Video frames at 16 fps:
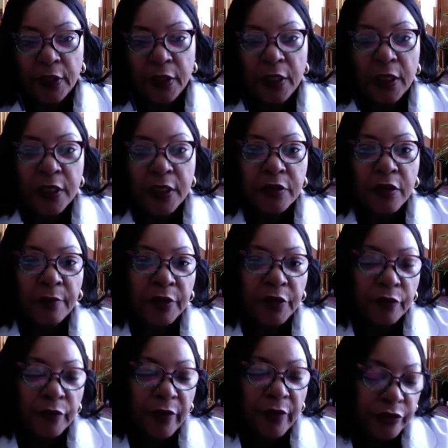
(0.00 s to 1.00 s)
So I'm going to
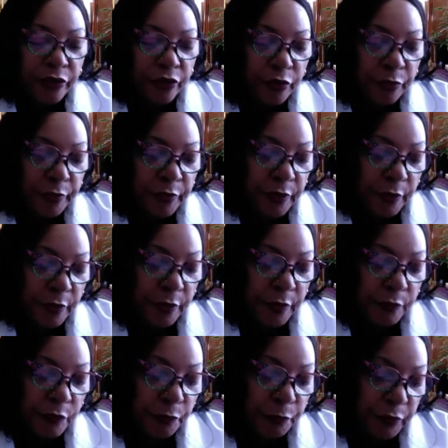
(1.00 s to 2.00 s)
write you the
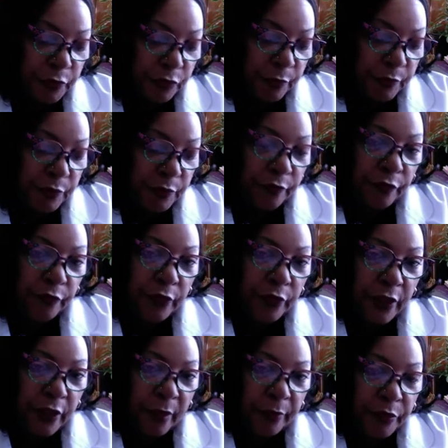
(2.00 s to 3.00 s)
prescription for the
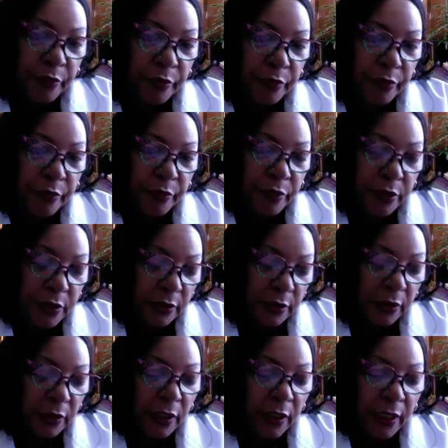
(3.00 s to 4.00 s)

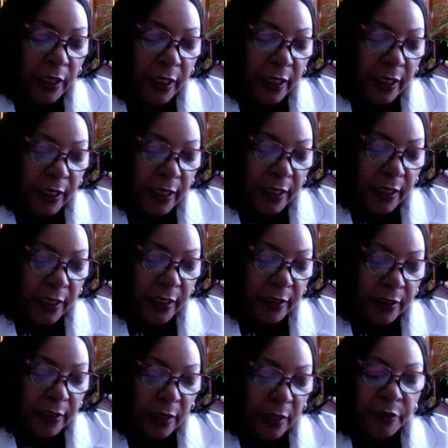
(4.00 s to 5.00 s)
naproxen, and
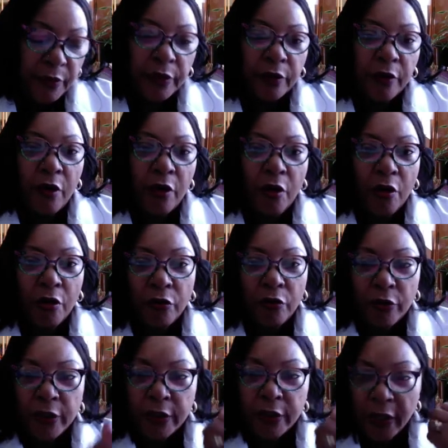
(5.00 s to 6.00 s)
I'm going to call
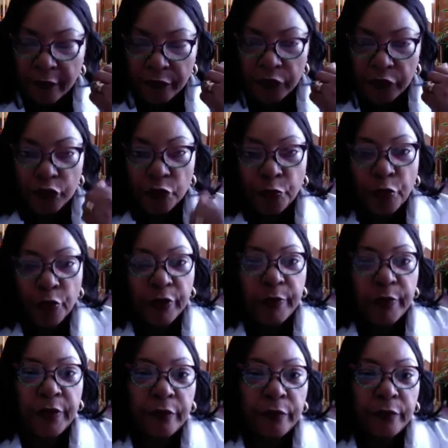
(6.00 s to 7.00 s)
and have you an
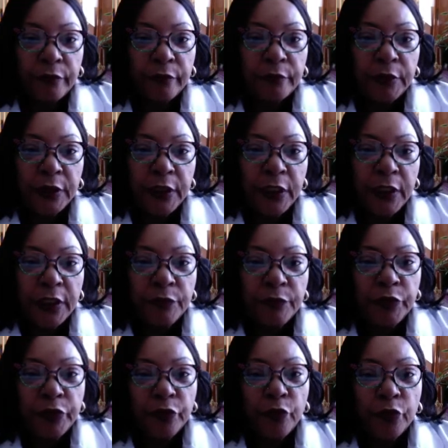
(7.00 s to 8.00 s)
appointment with the
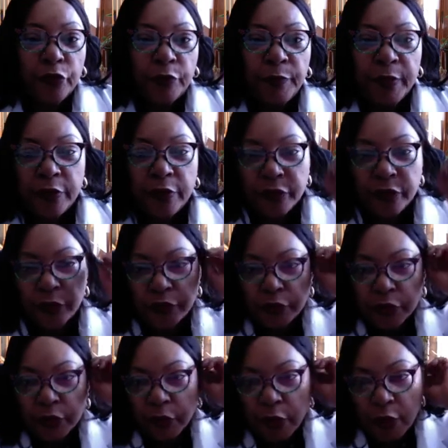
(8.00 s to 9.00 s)
orthopedic surgeon.
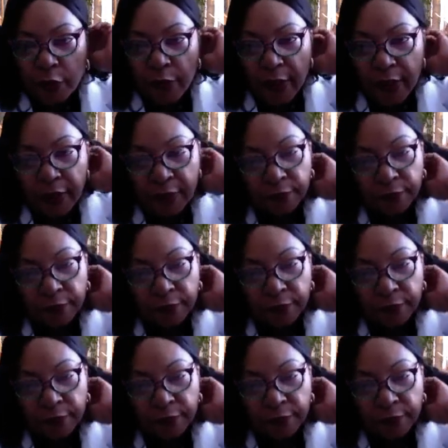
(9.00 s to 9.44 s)
All right?